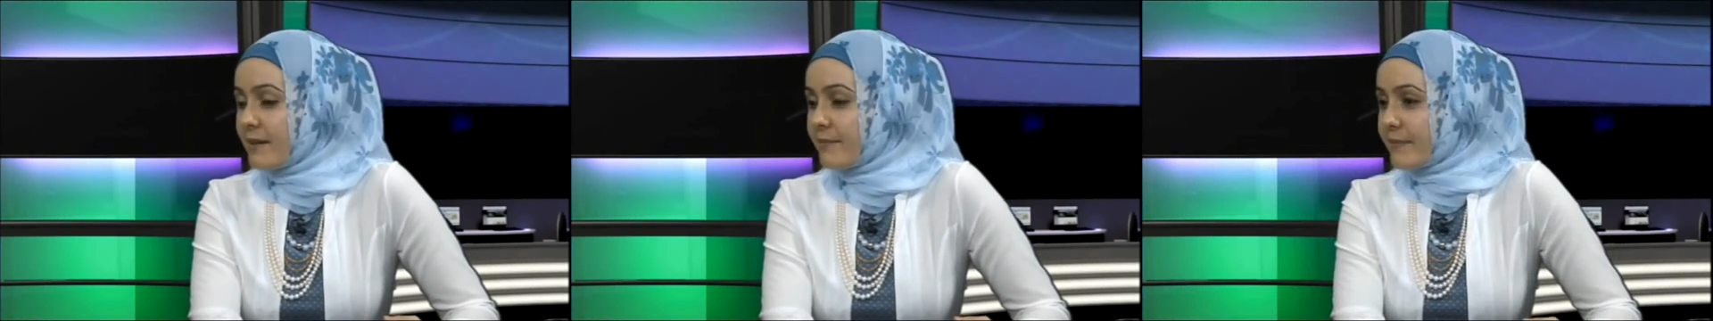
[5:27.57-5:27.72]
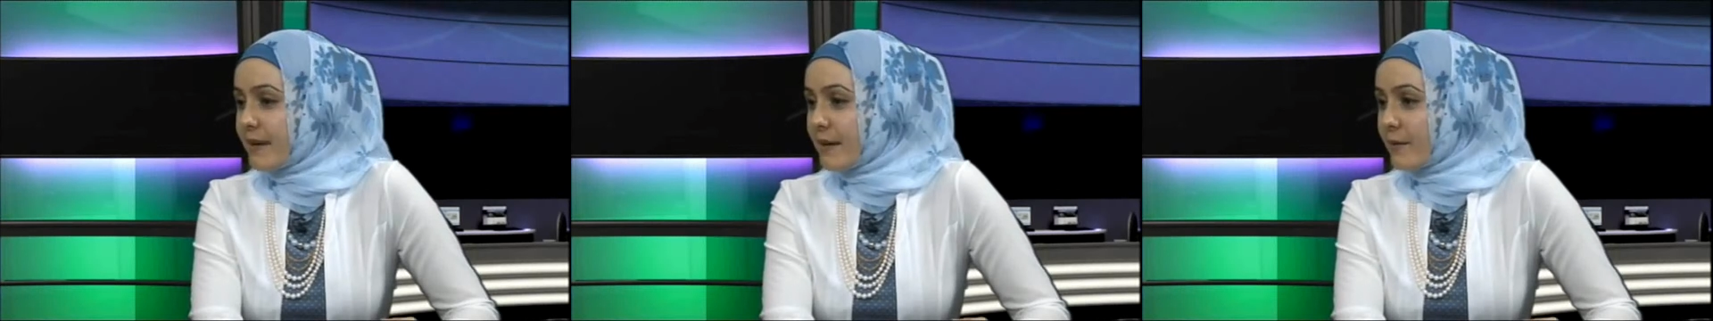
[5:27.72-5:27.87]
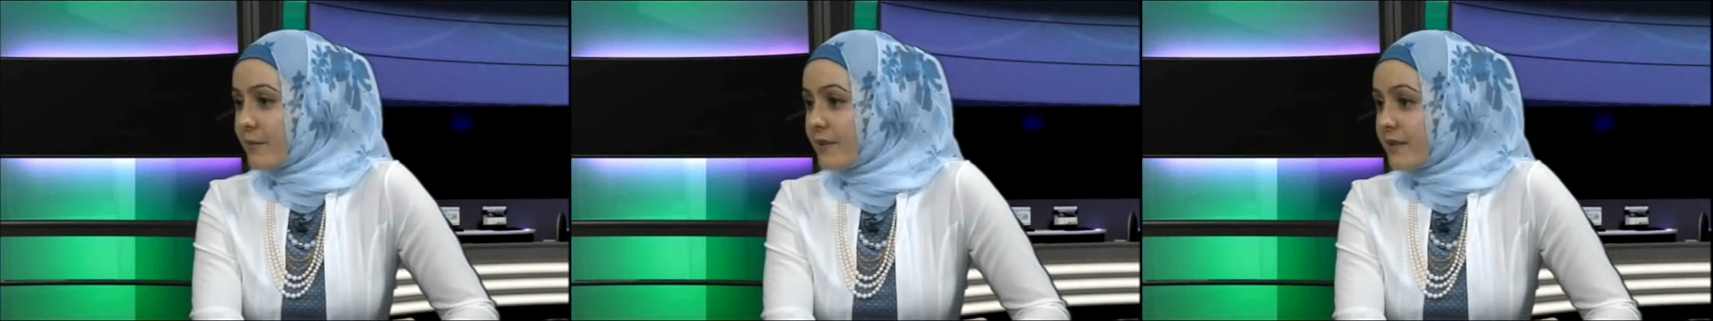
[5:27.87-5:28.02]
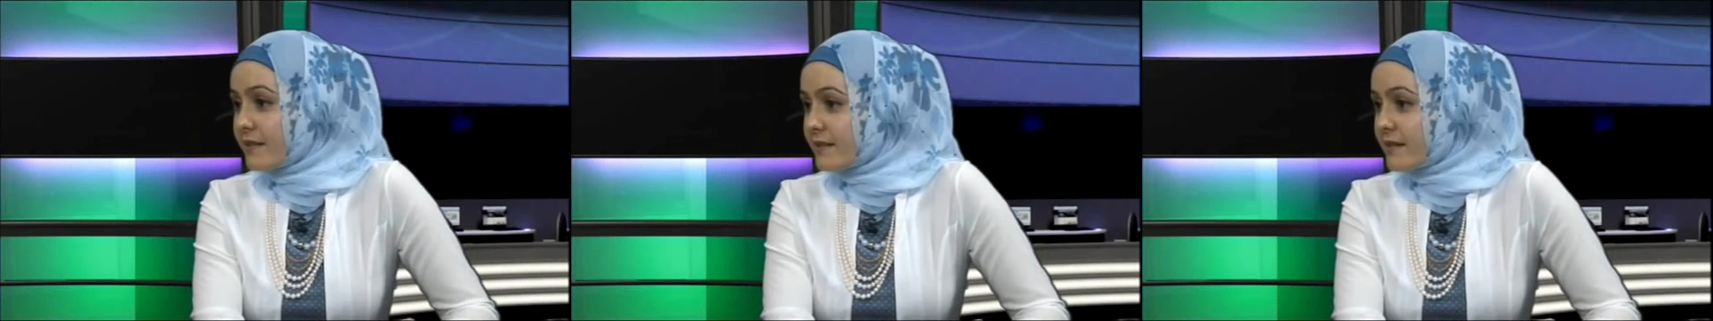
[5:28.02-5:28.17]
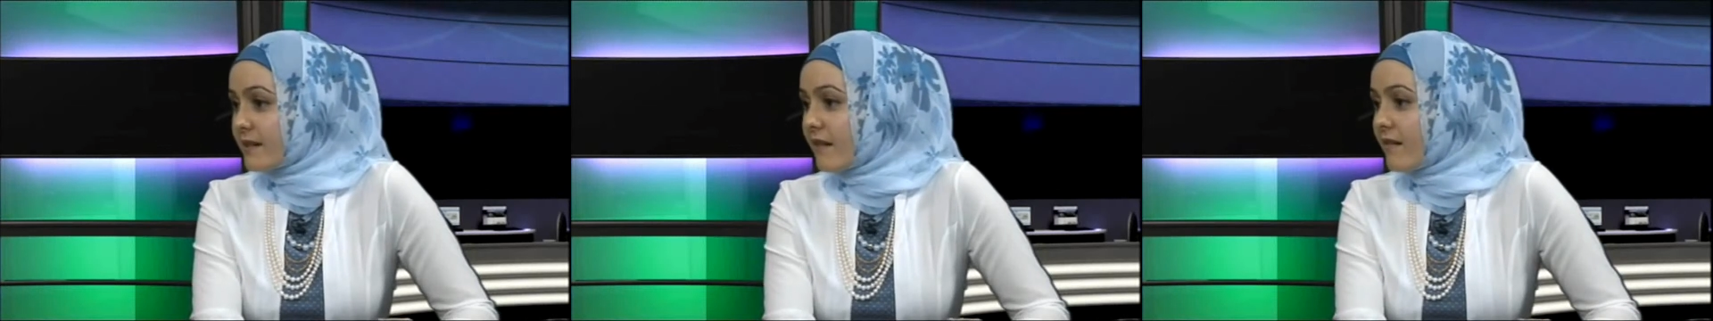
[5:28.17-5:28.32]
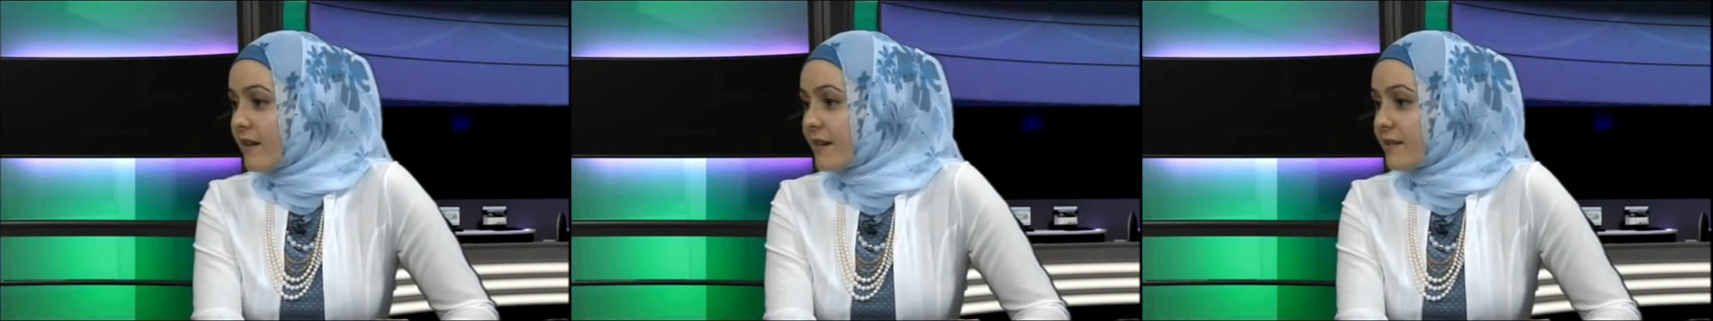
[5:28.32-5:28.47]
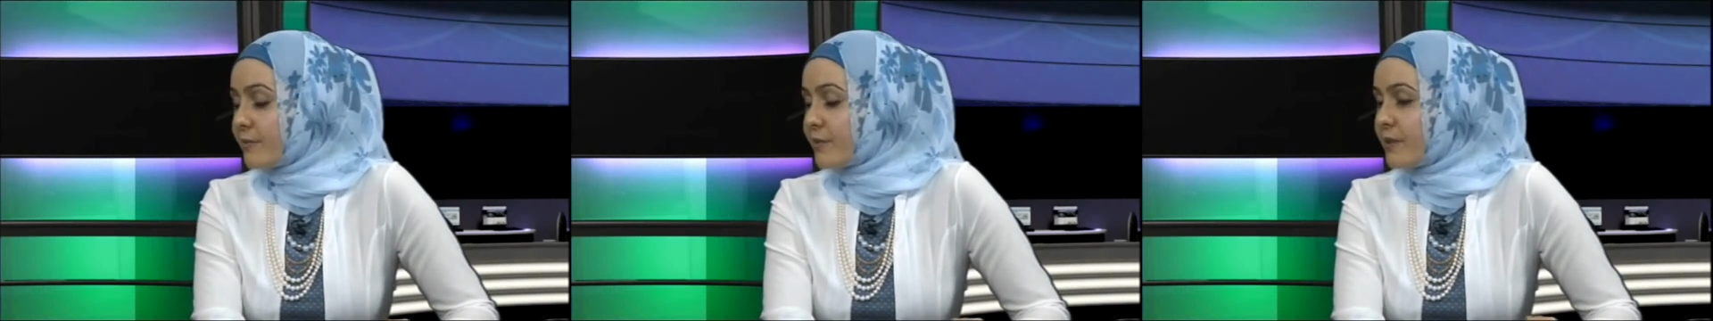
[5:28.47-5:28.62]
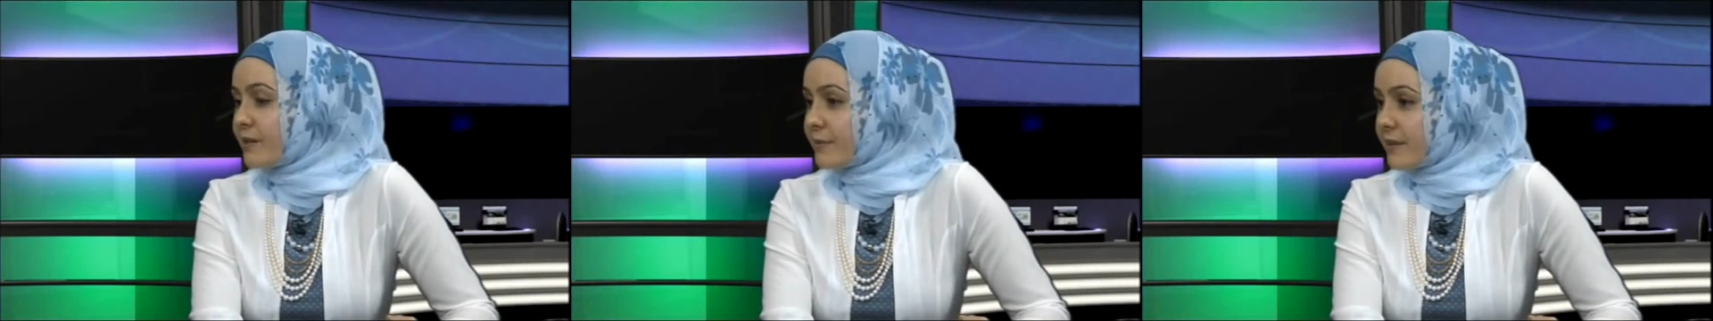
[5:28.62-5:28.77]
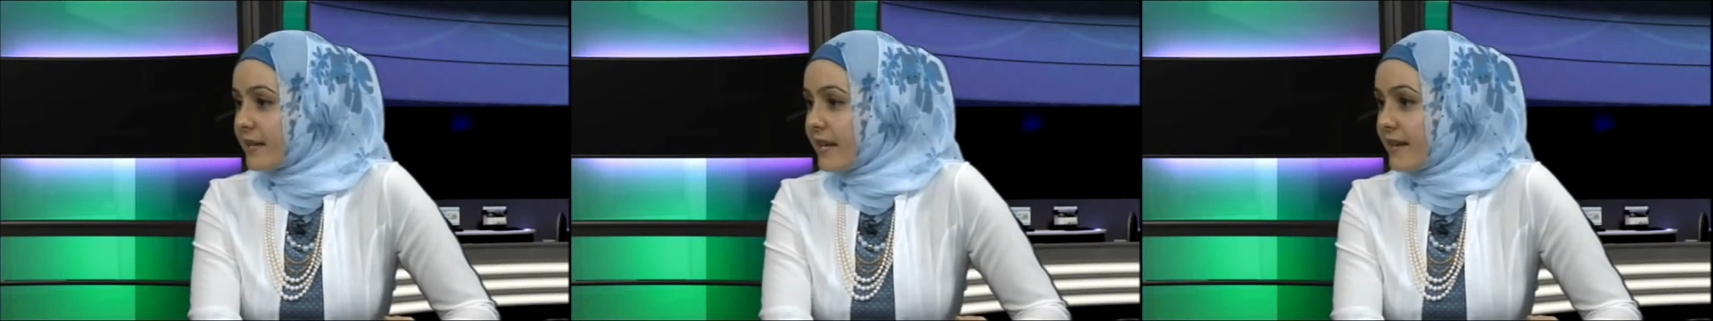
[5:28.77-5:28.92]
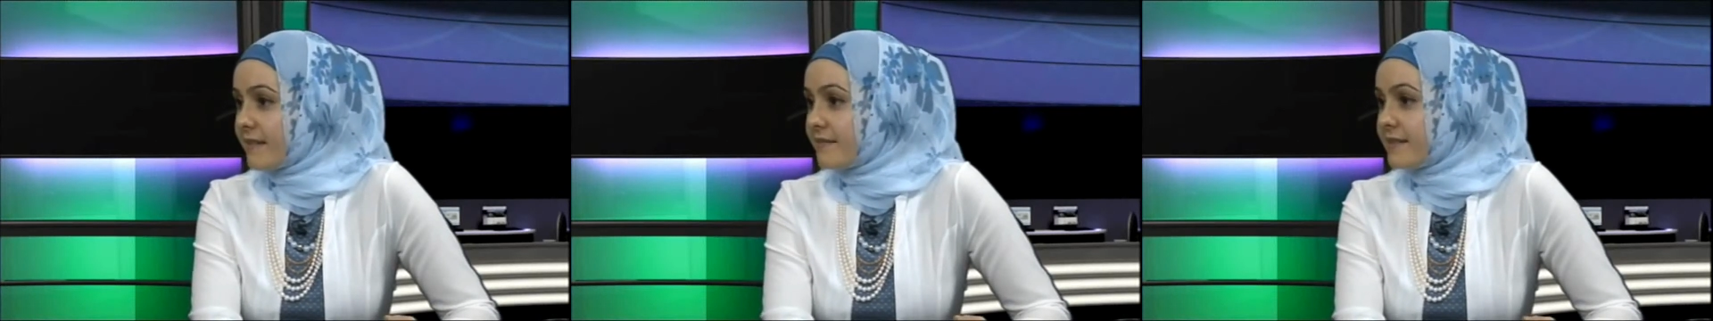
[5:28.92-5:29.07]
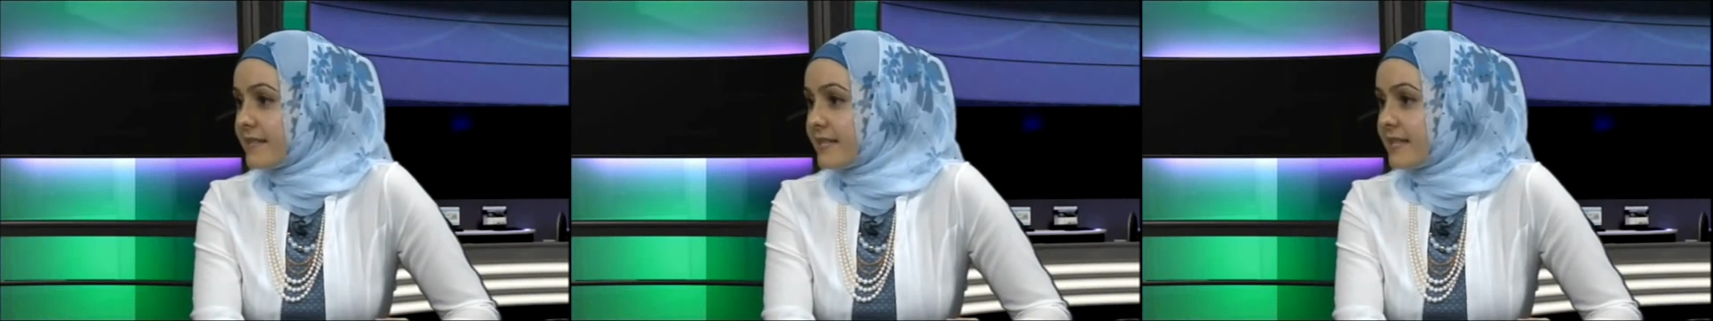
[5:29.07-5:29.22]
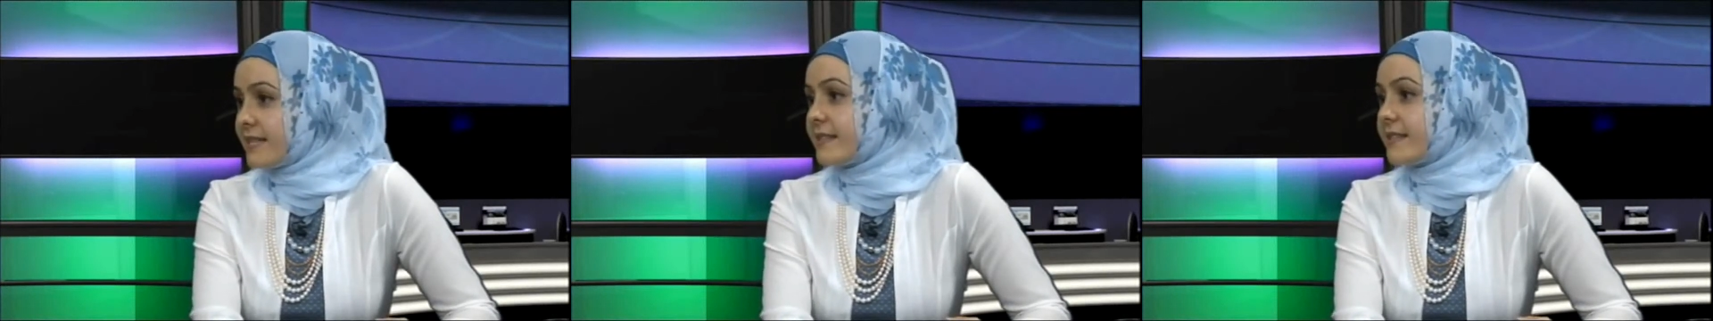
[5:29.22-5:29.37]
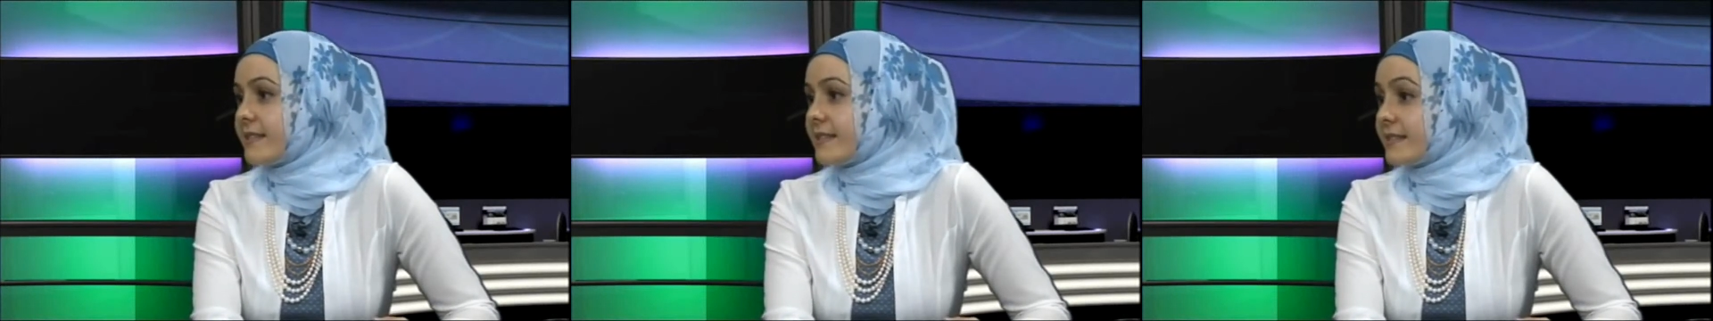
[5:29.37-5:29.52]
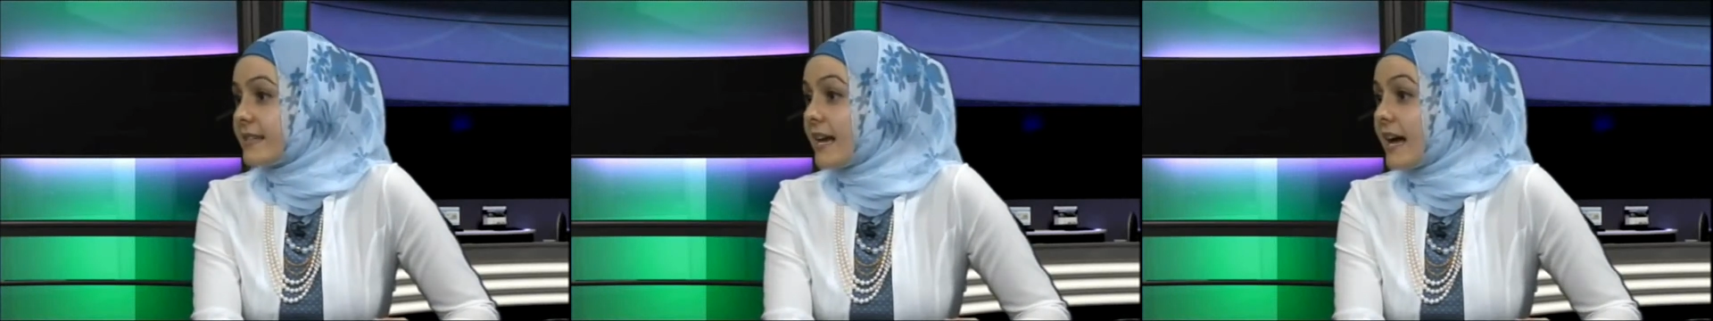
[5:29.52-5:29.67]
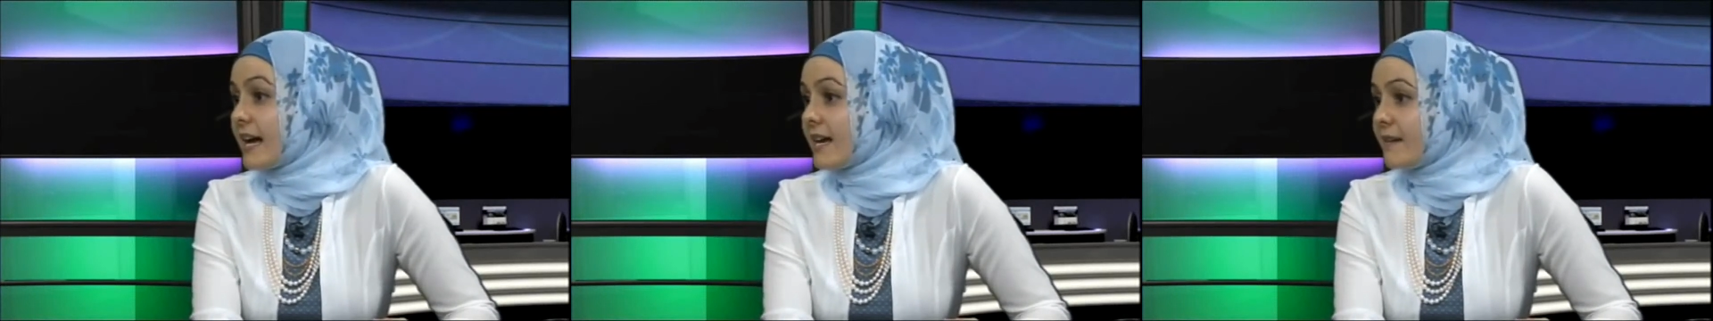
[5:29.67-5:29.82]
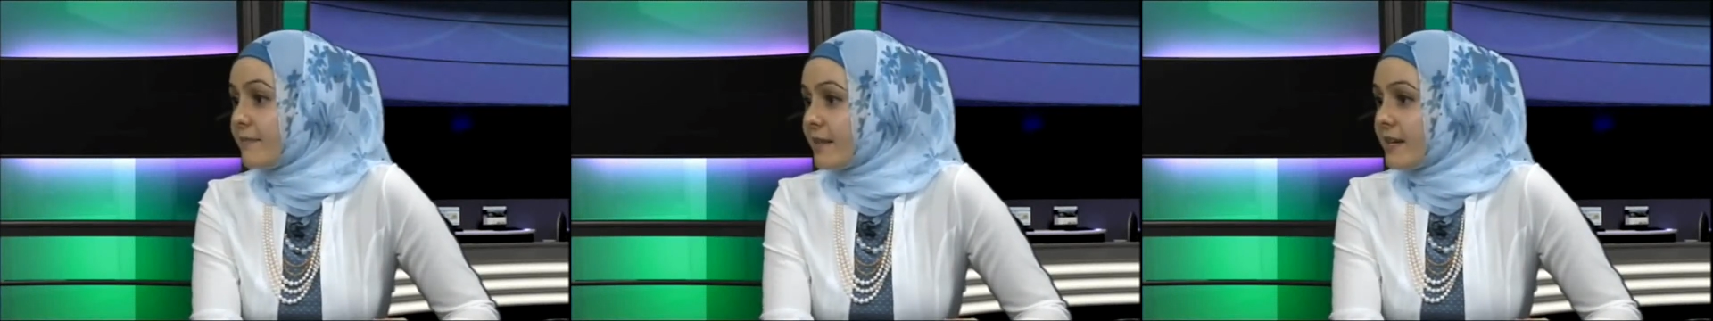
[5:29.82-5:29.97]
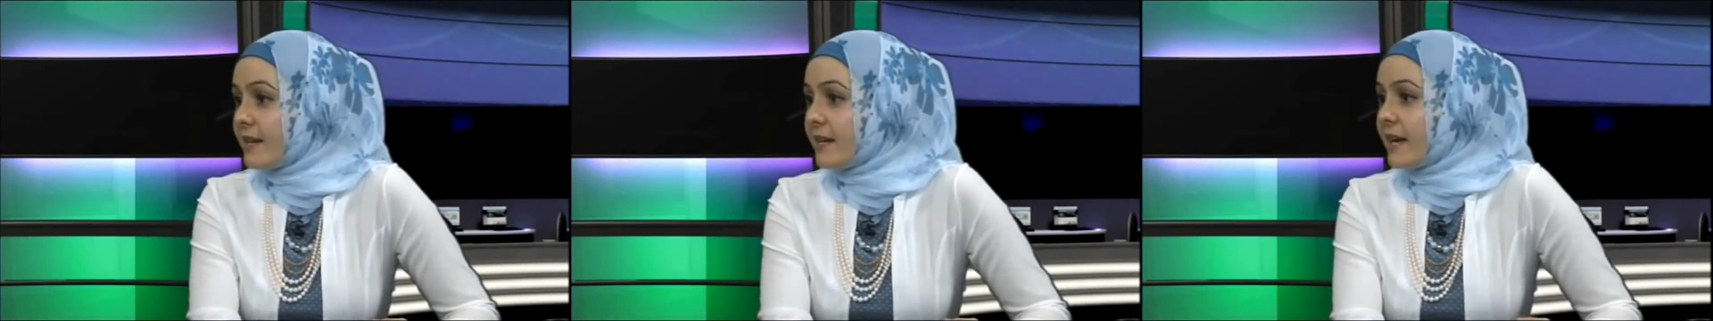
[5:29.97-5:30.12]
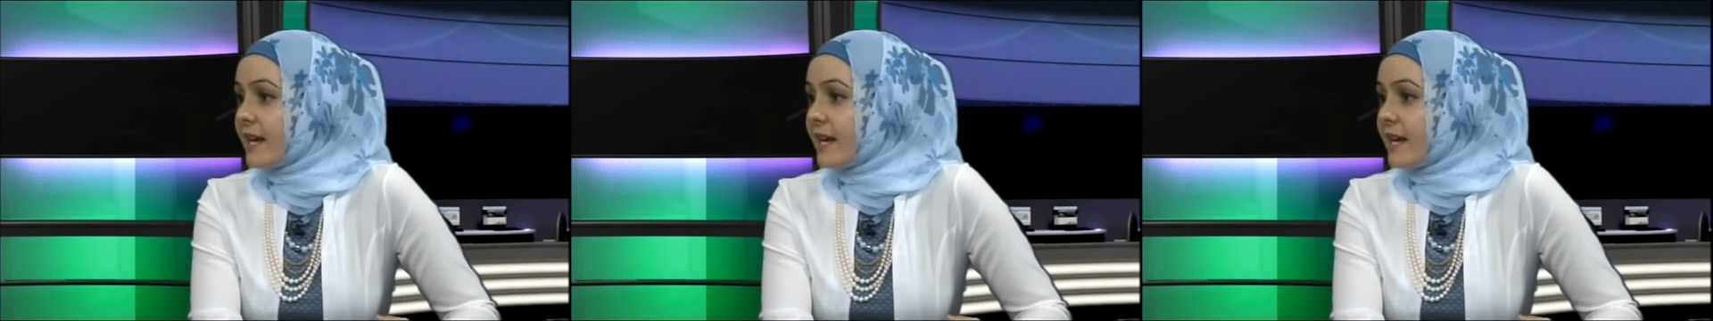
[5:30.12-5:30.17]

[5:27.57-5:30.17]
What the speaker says: But with time, when we have set this up,